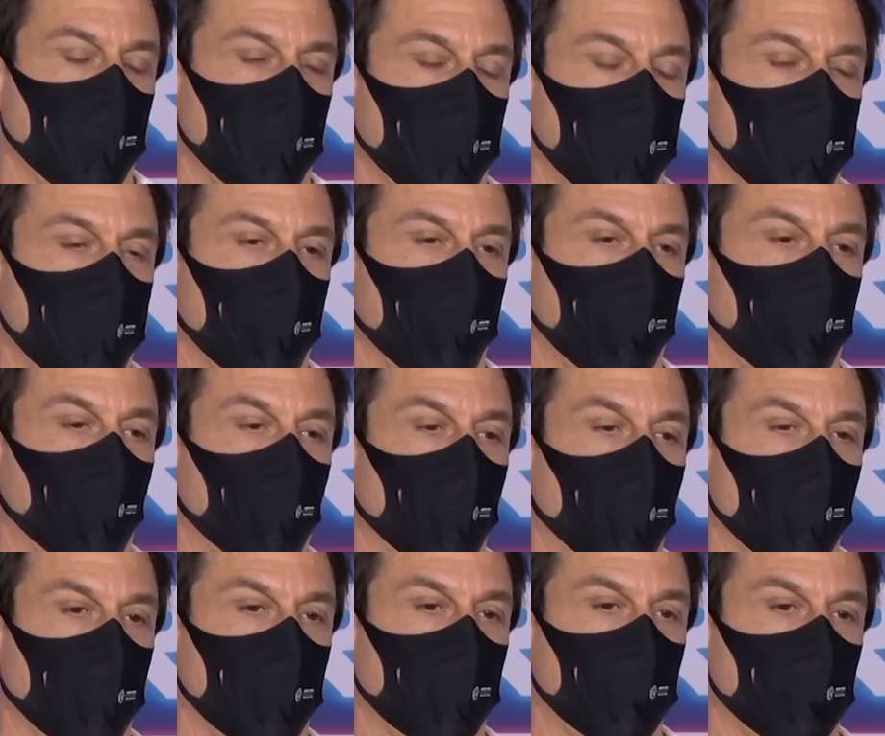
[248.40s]

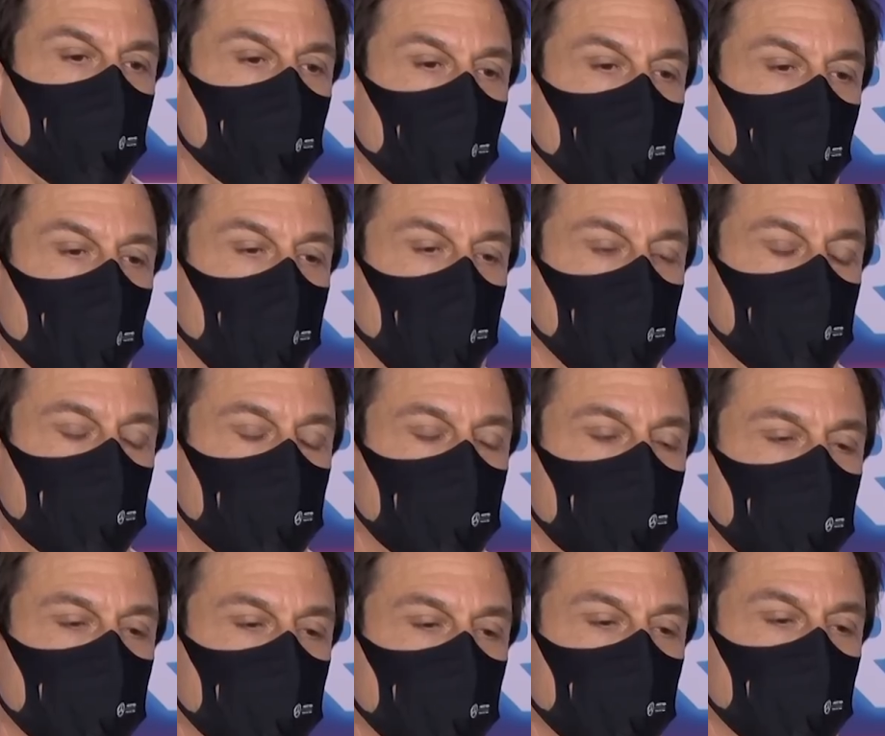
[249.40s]
therefore
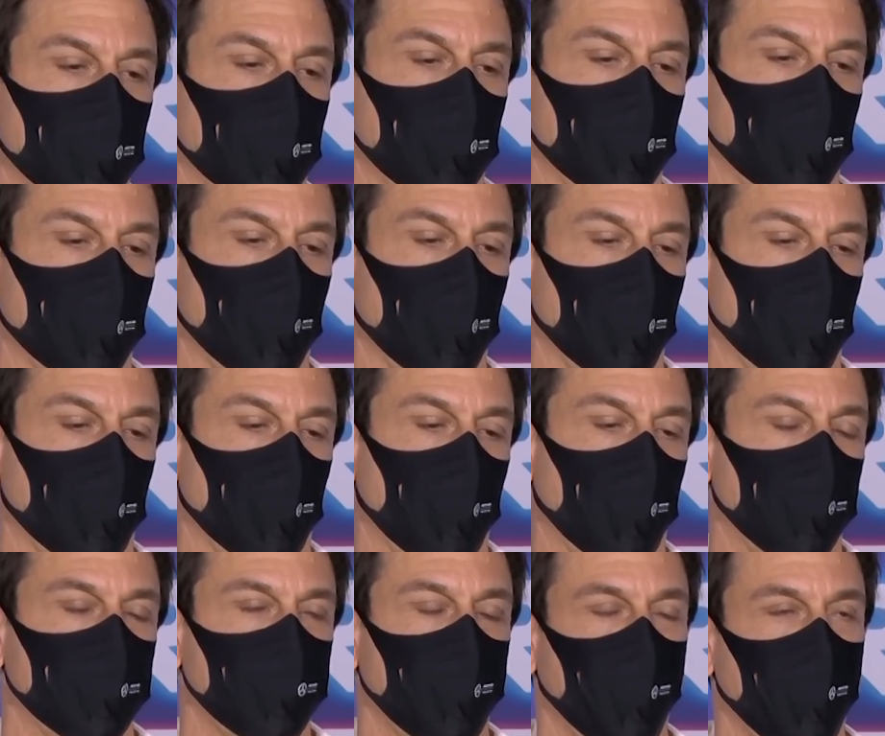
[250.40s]
let's
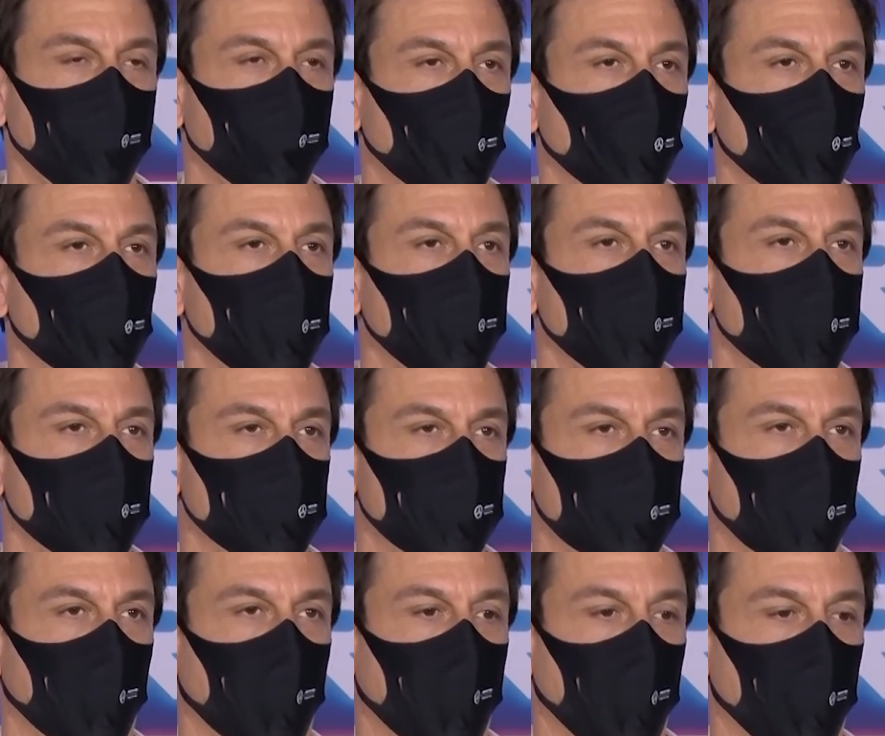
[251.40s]
let's aim to
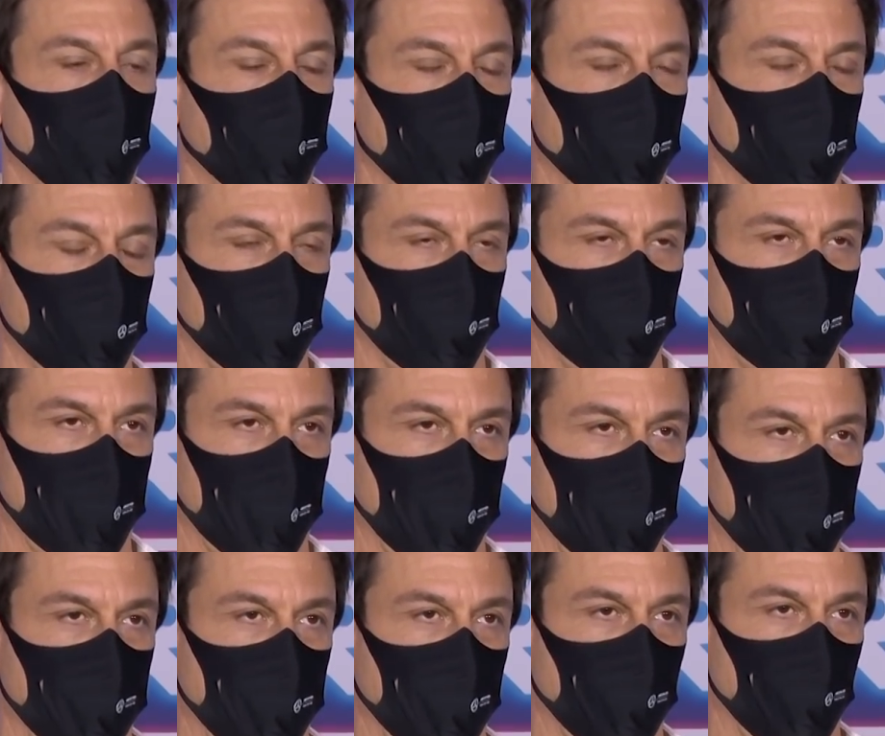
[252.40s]
de-escalate
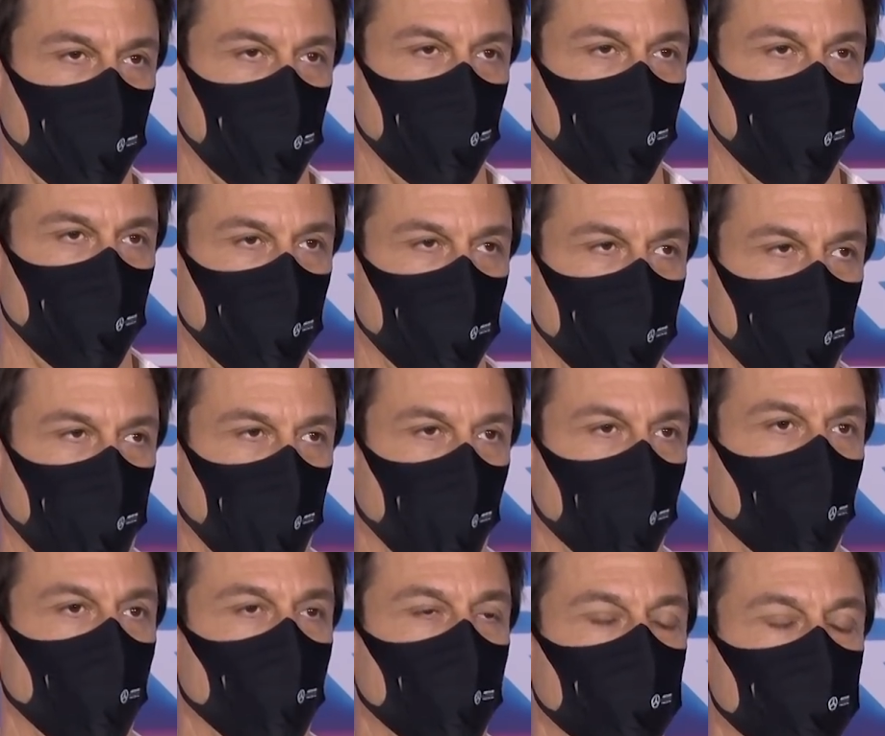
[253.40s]
rather than to
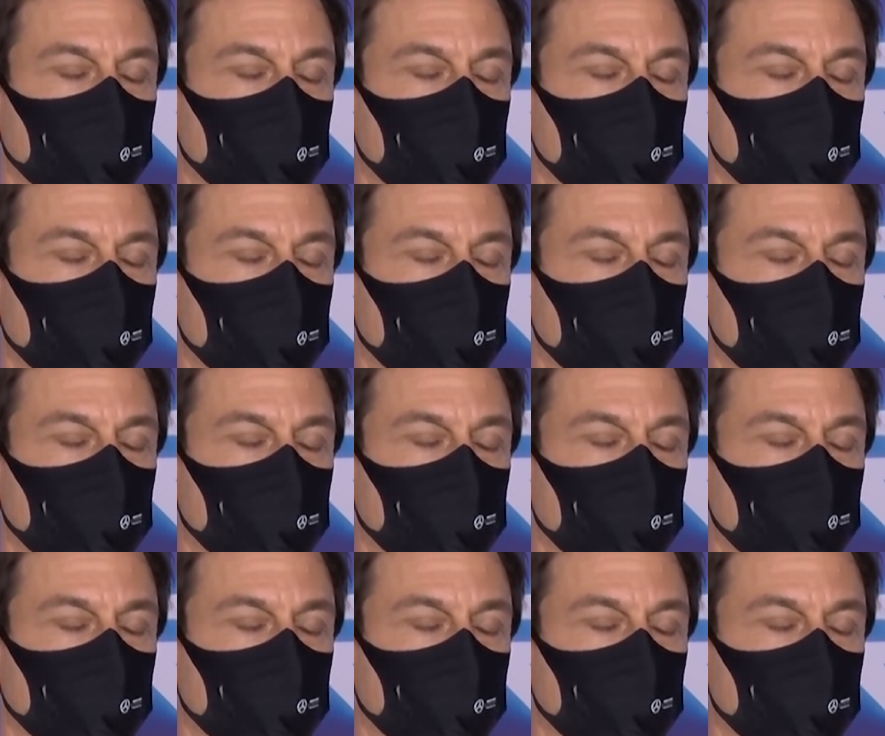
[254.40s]
fuel